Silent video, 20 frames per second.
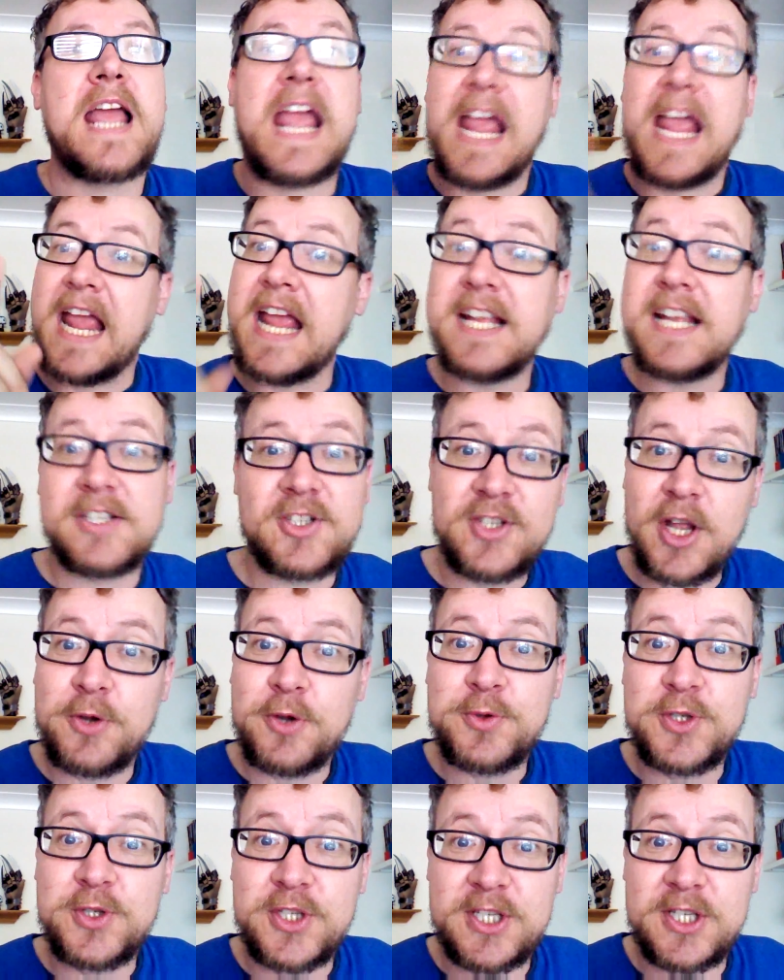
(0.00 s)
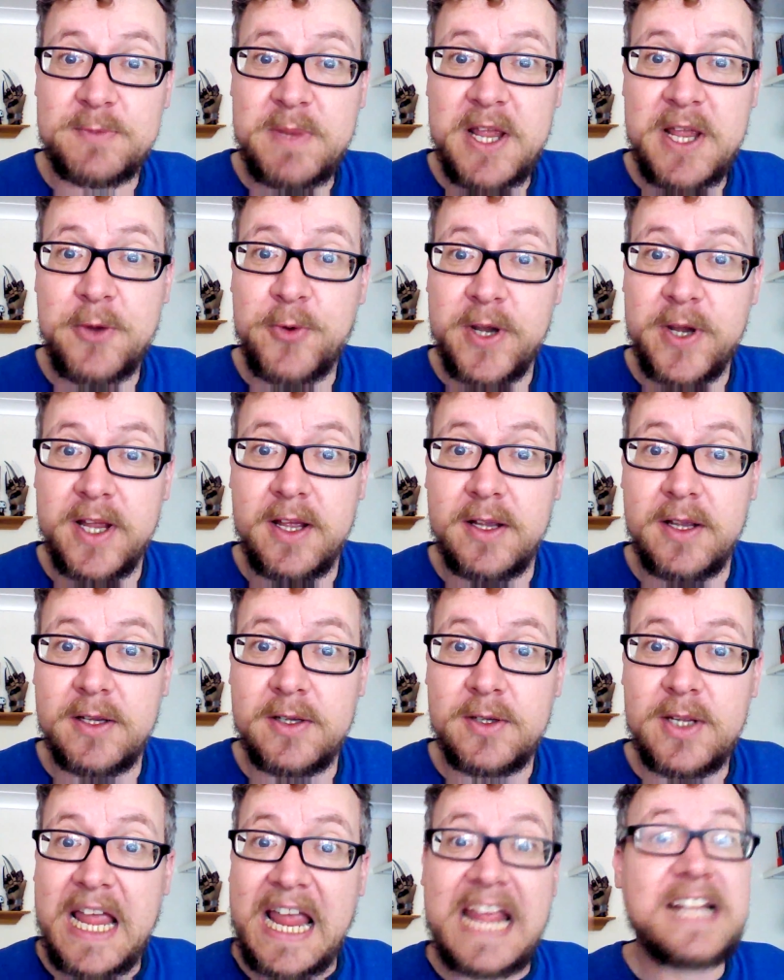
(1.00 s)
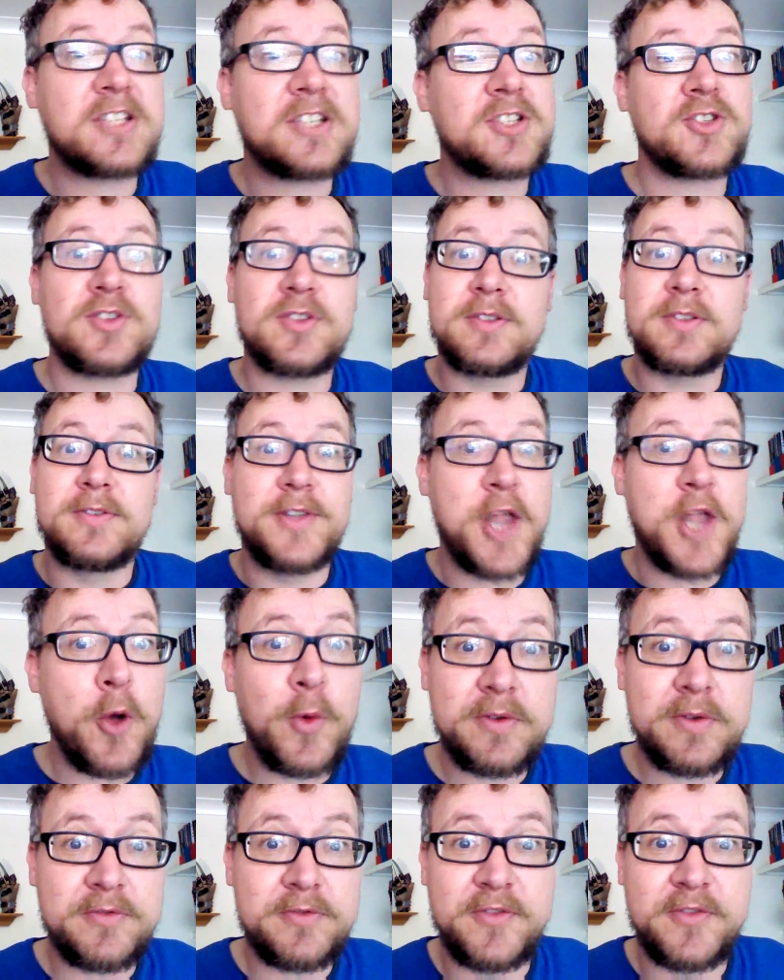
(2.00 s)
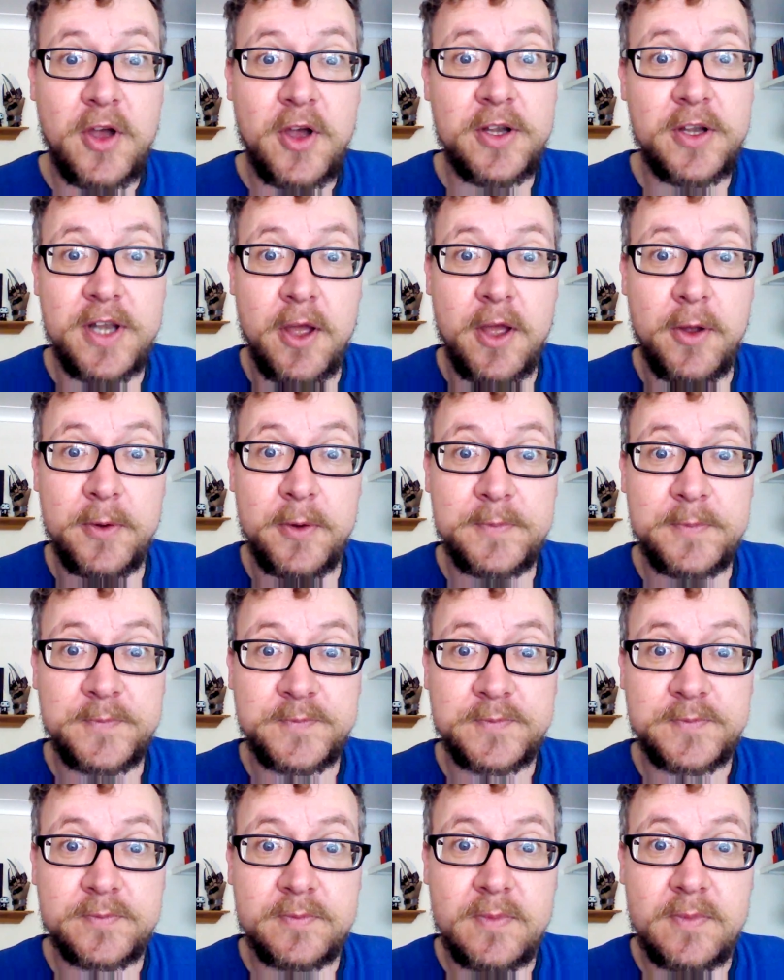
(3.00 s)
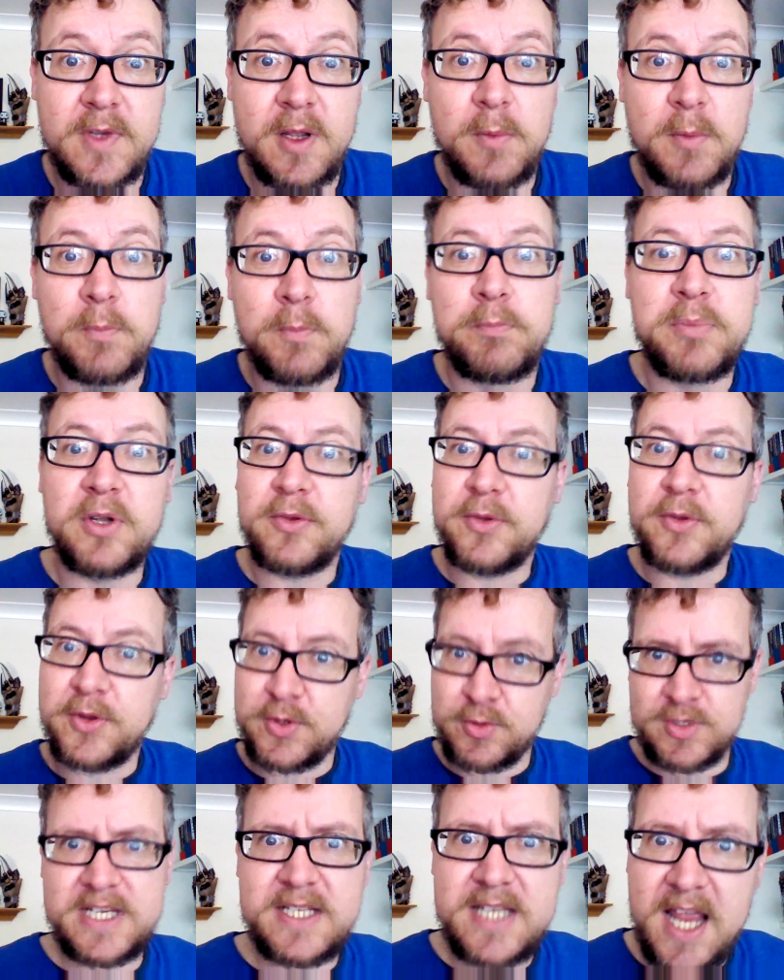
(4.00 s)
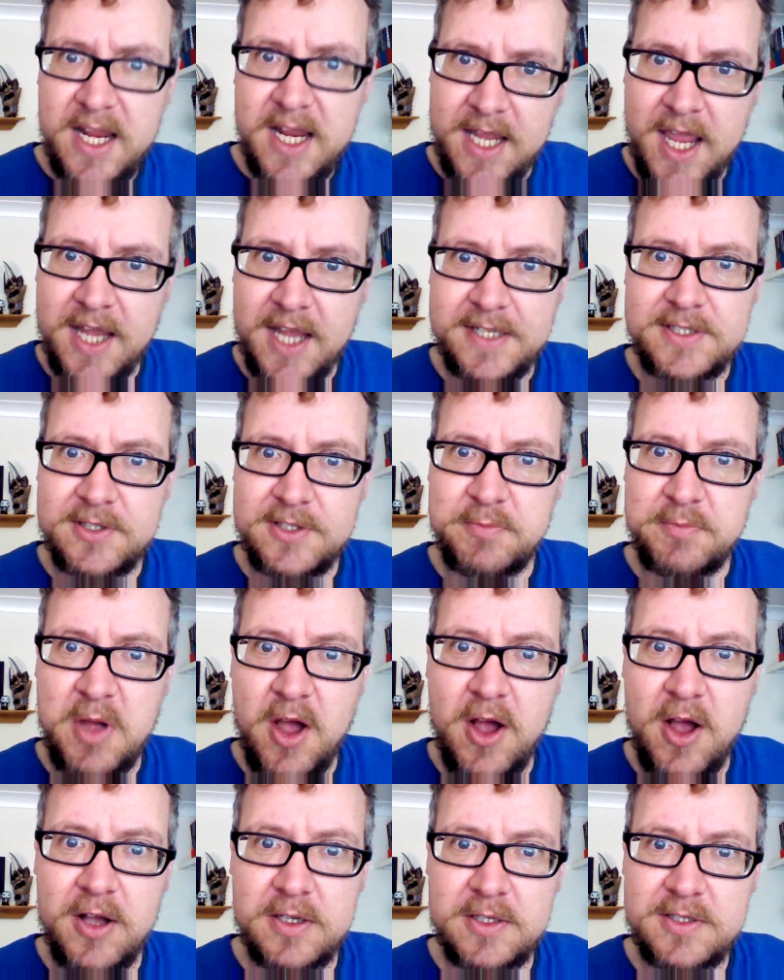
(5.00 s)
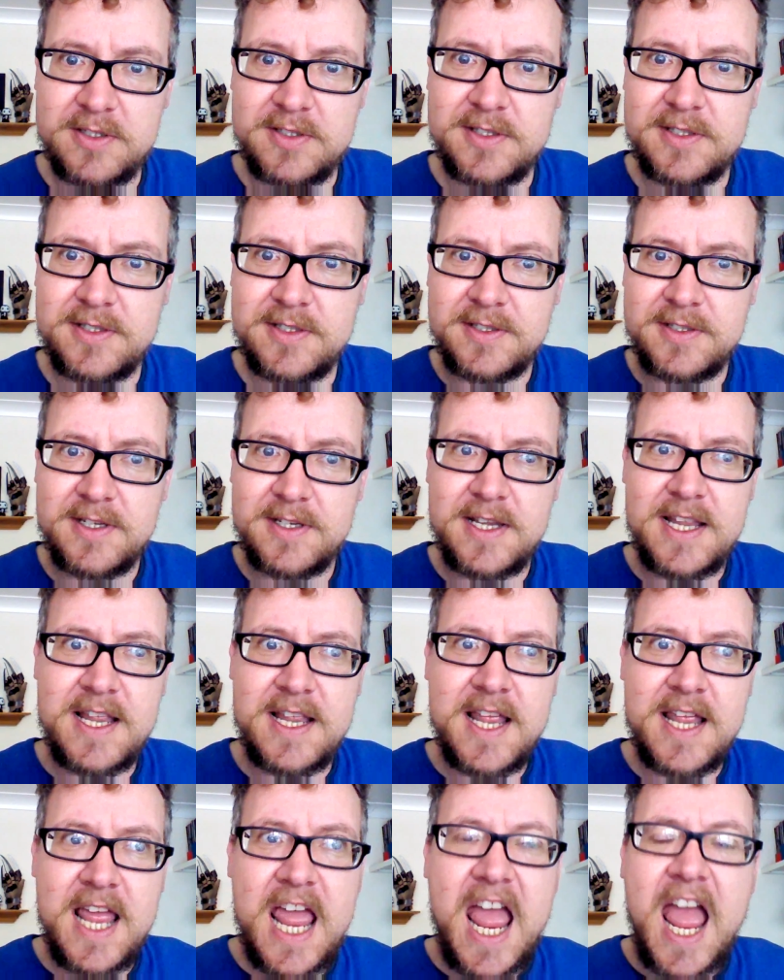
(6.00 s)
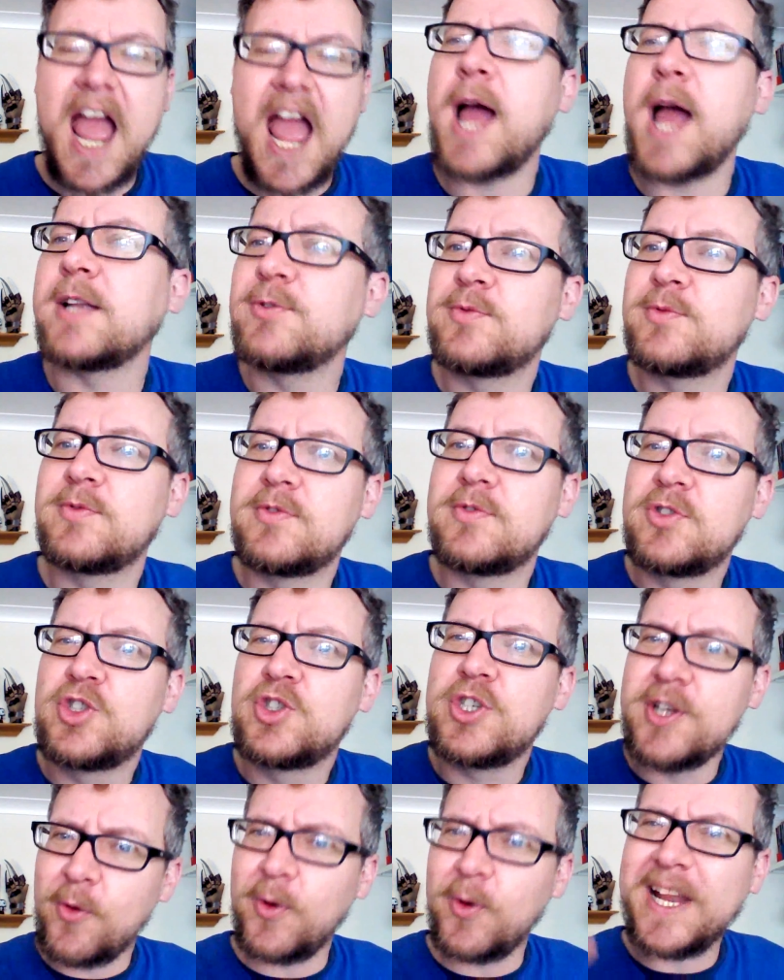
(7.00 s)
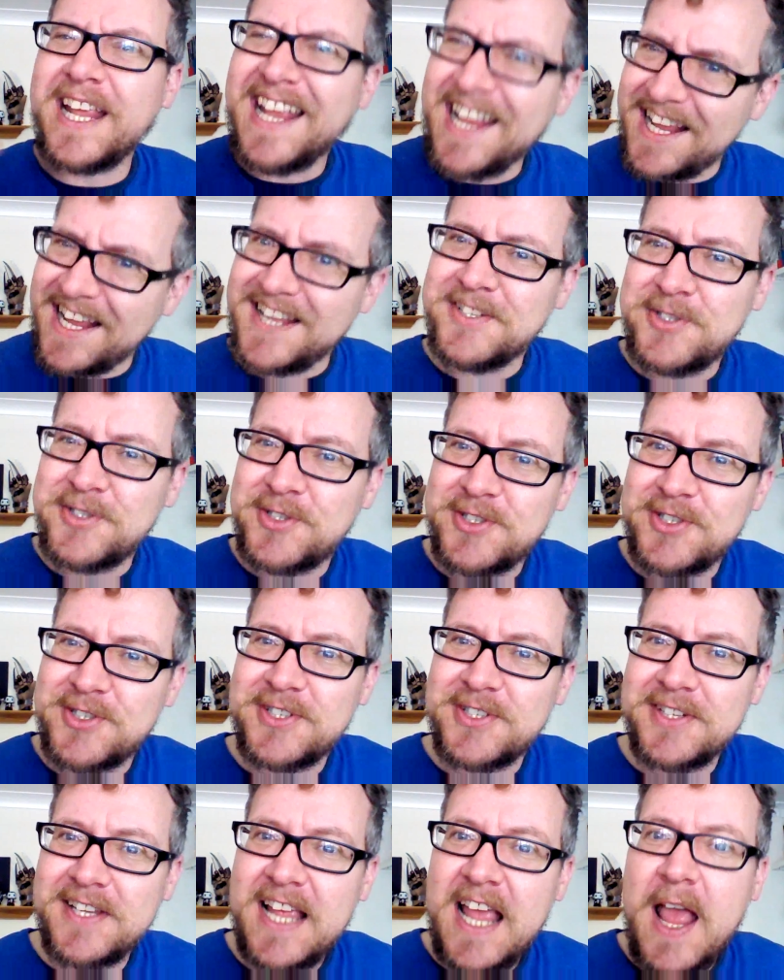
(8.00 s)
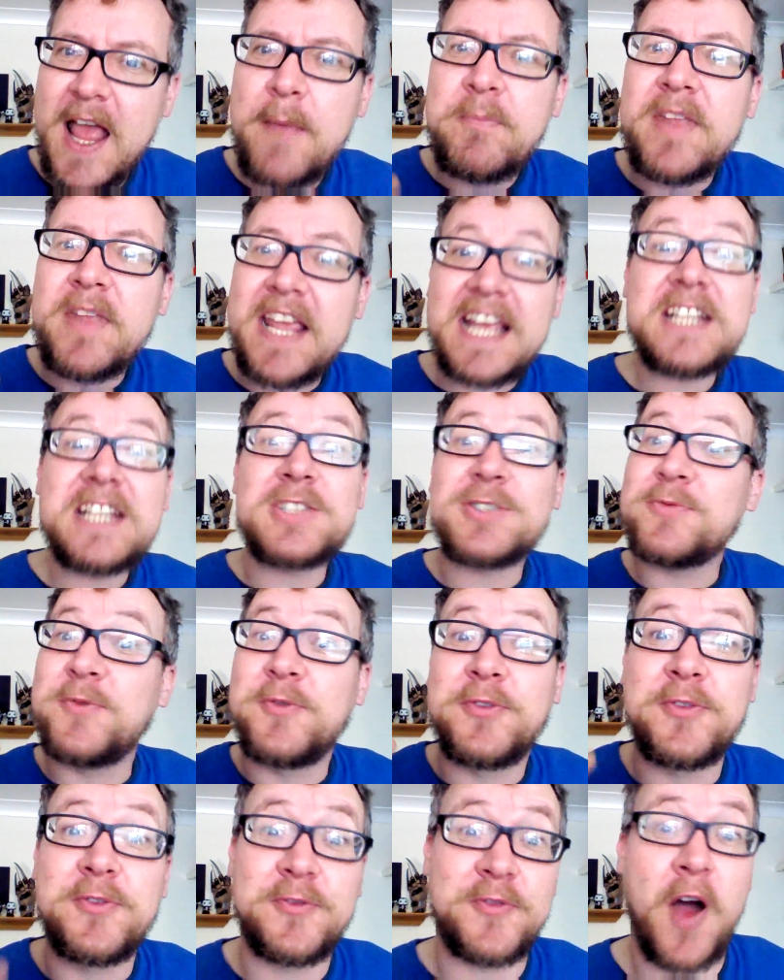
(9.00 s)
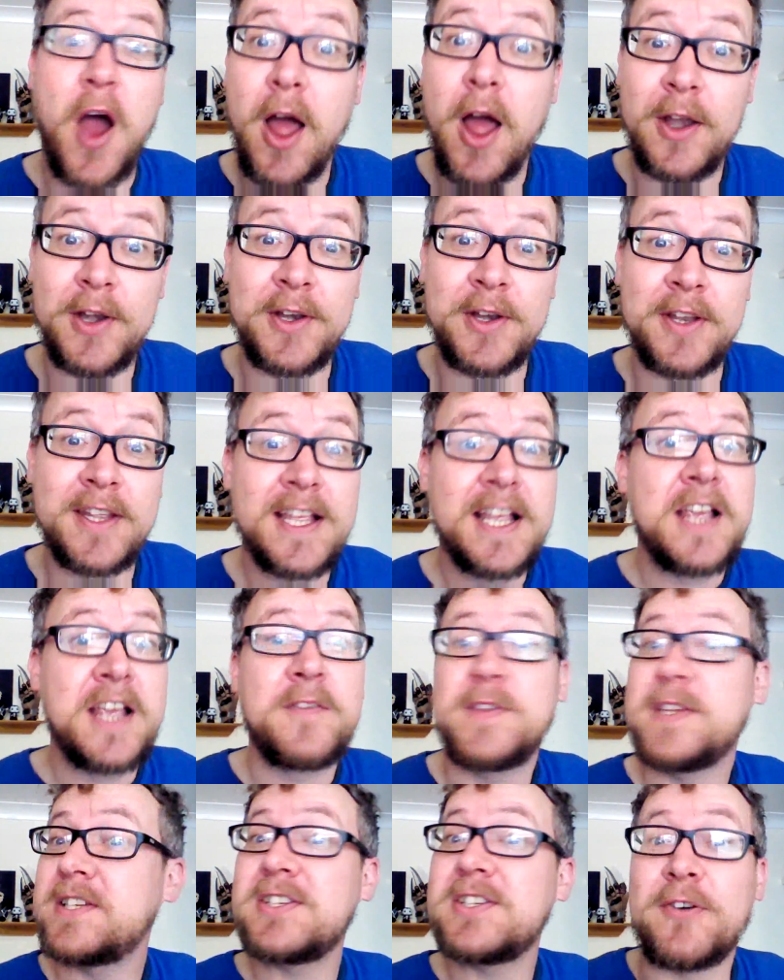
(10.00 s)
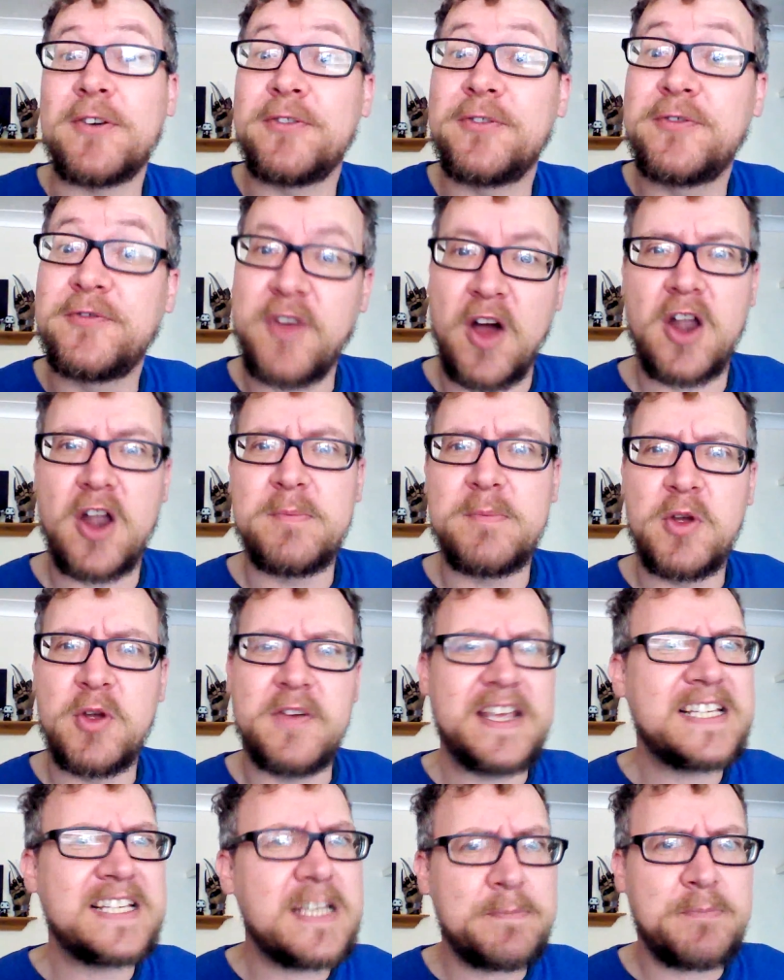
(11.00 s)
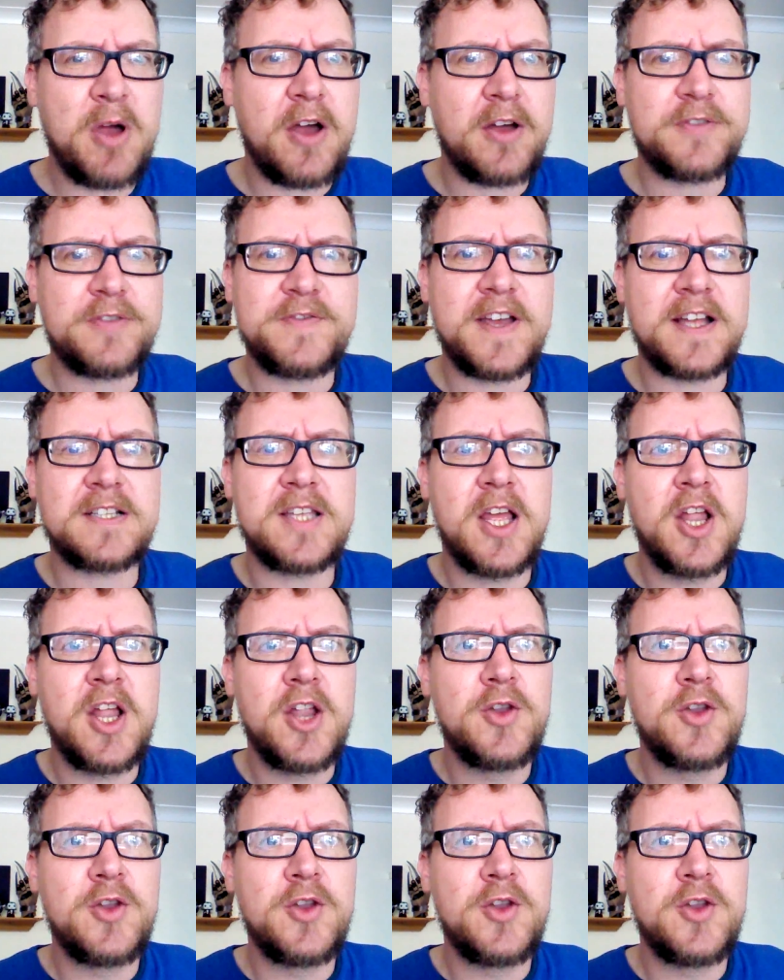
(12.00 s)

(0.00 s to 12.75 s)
It's no Suspiria. It's no Inferno. But 3 decades have passed. And do you know what it is? It's fun. This is a fun movie. Is it perfect?